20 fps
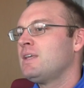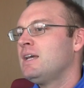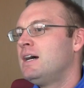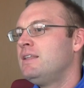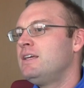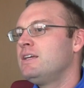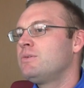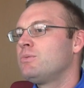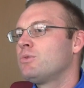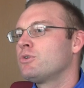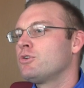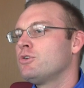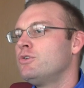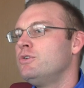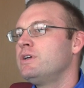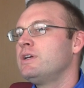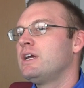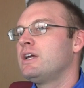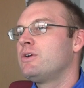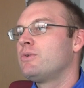I think
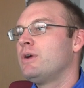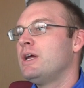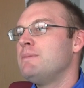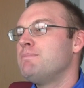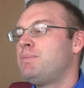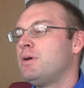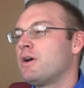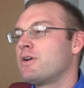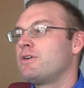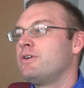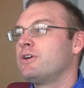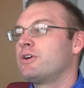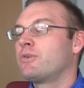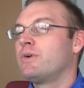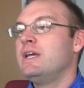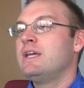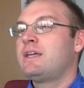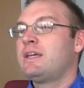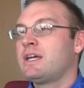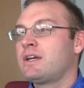recruiting a great punter and a
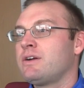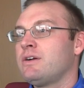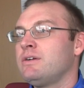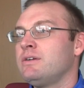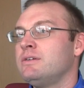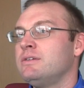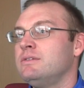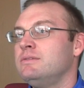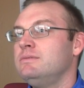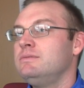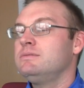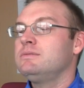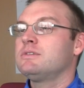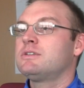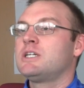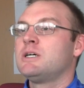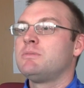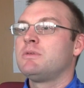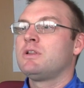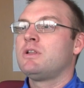great kicker
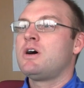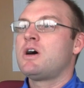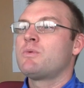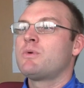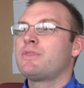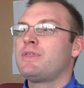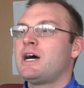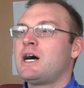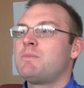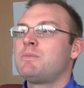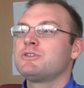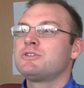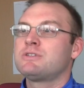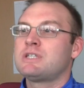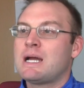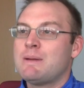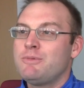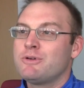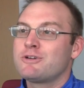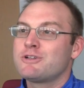come along with how much
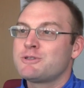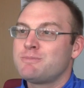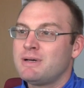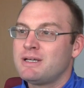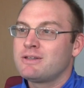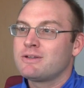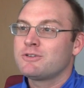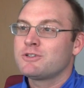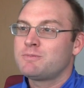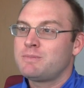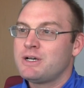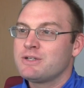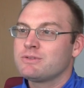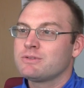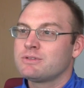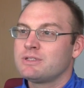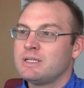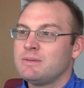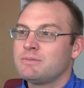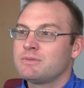time you're going to spend on
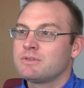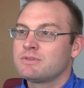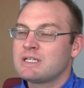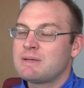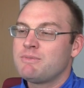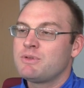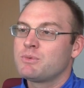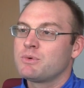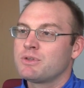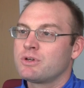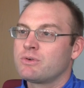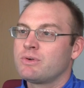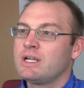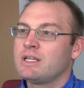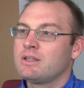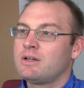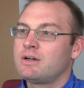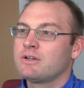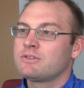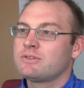special teams. Same thing with a
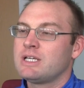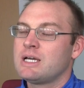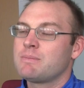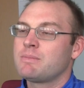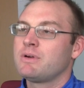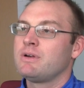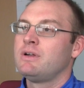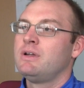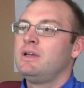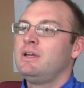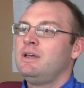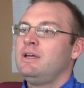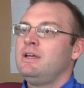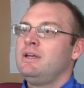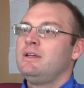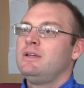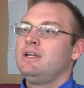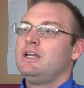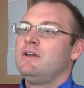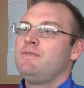great long snapper.
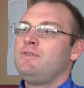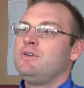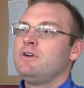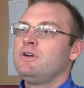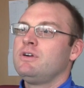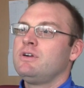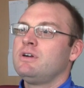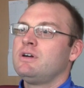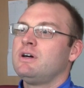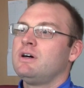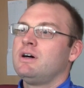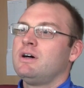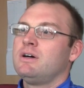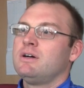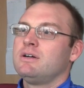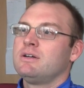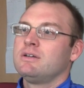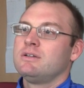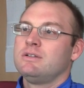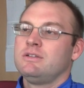If you're
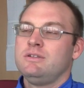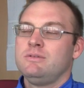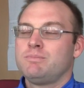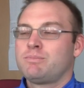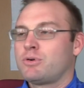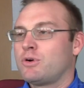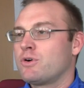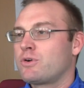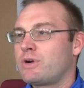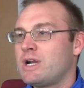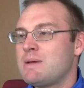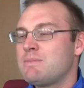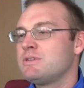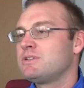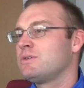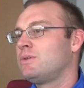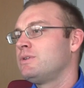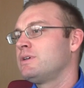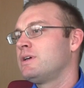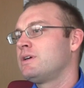program
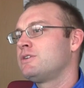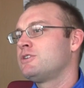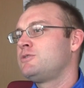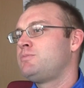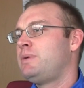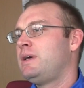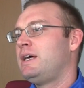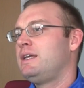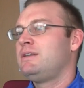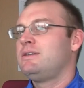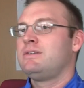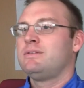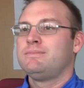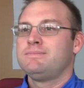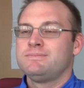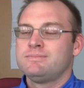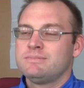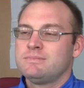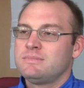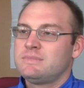is only going to spend
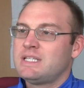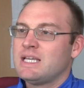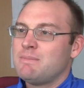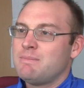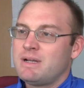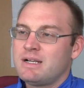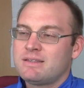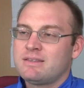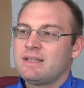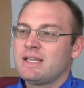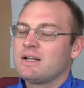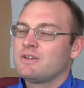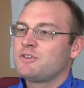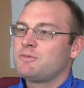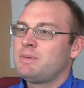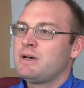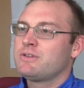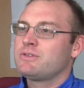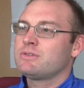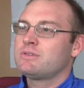10 minutes a day on
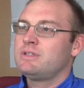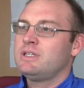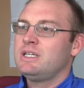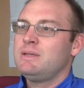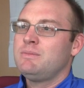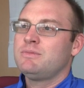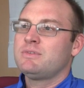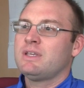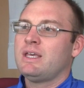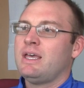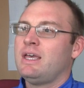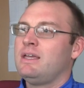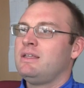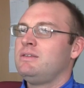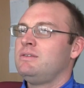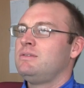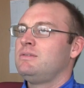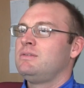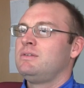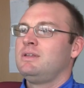special teams
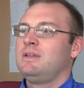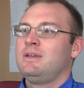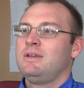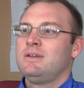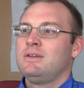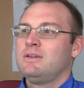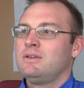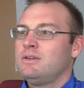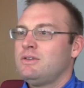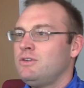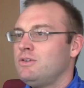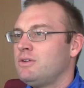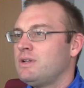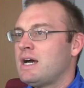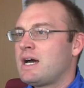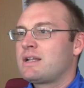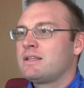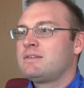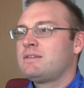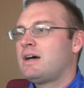and you're
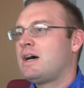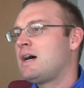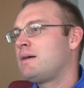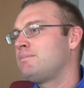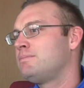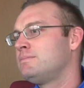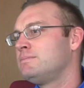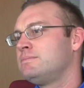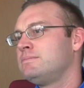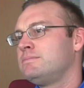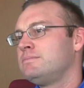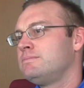not a top